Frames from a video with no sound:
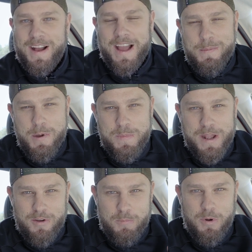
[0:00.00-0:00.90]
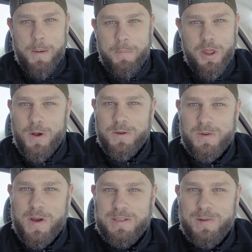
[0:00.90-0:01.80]
I am a bit of a prepper though,
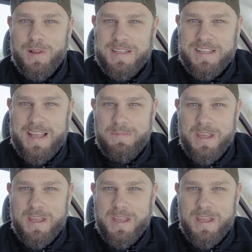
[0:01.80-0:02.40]
so I do like to keep